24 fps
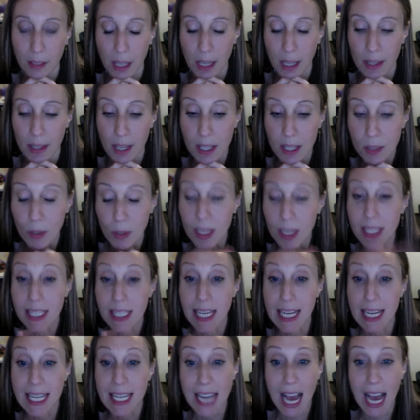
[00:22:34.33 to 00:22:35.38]
And that's why it
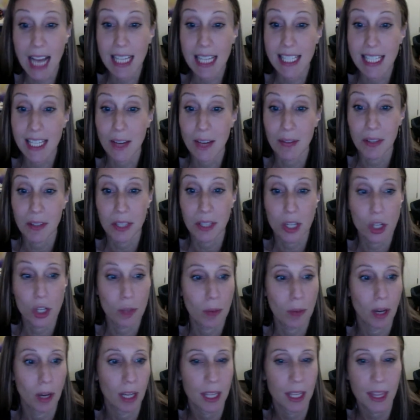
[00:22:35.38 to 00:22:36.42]
said Na'asev and
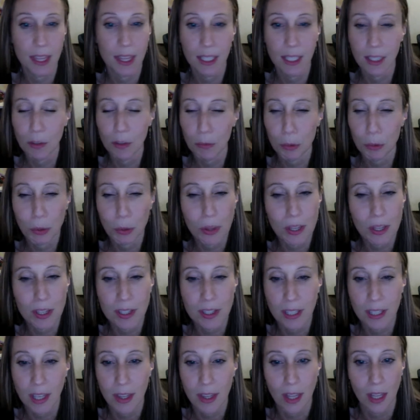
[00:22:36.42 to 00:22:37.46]
Nishma. I think Ruthie
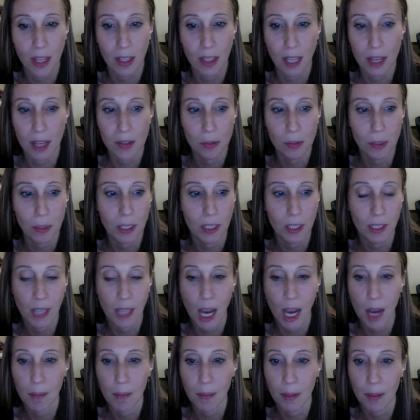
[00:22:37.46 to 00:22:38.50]
said that last week in a,
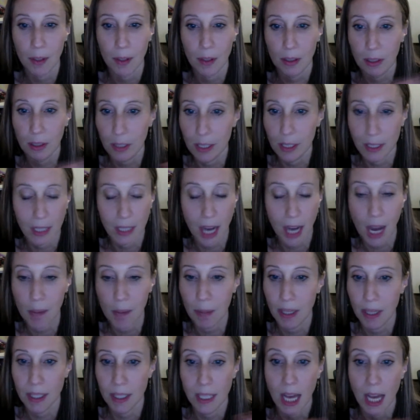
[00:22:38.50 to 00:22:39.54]
com- in a
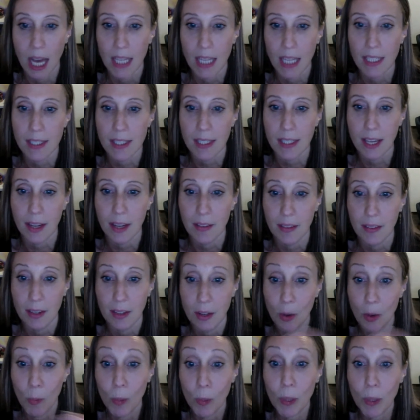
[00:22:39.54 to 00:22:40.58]
comment. Na'asev.
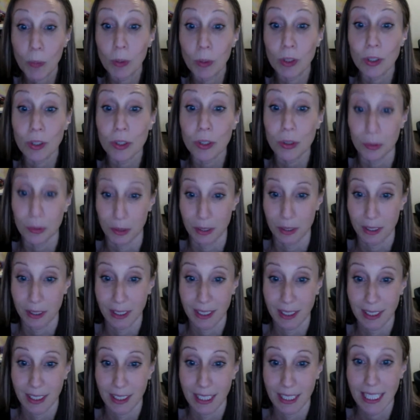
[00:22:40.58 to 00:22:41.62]
We will do.
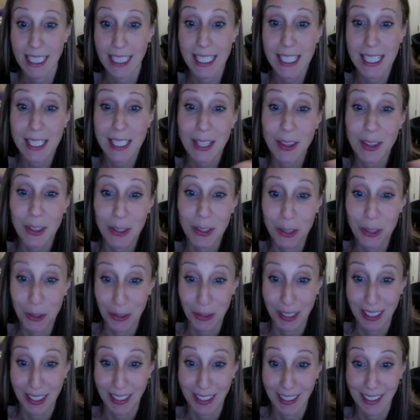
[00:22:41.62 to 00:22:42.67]
It is in the
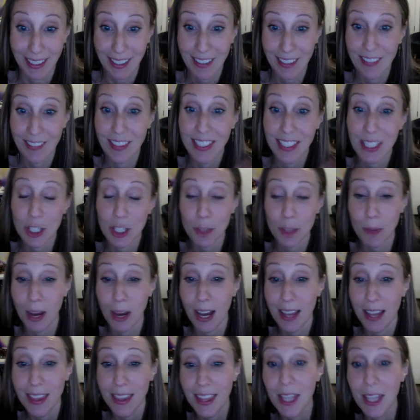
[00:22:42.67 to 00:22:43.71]
doing, the
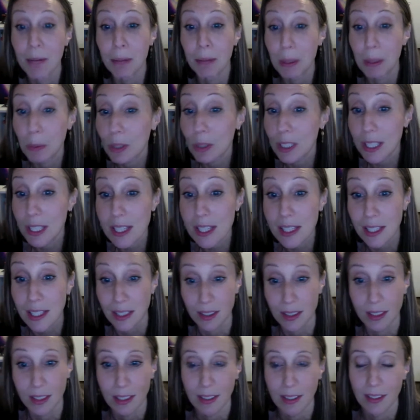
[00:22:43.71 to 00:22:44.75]
Nishma. And then we will
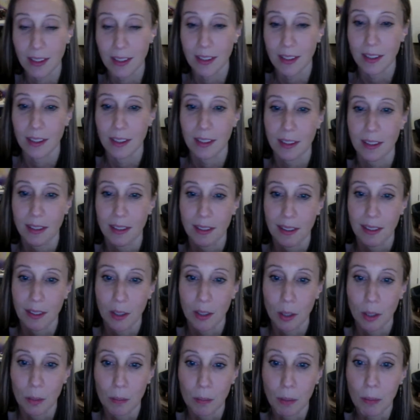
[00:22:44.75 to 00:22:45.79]
listen.
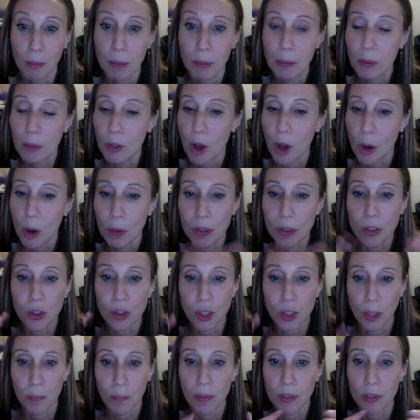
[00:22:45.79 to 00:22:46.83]
But we will always
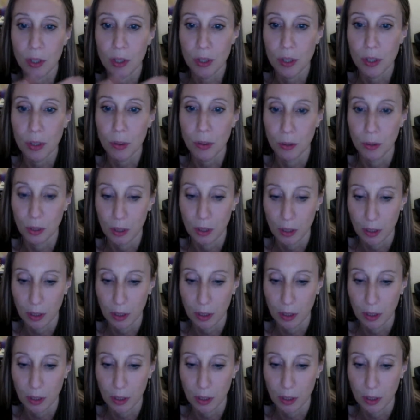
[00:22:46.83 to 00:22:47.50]
jump to do.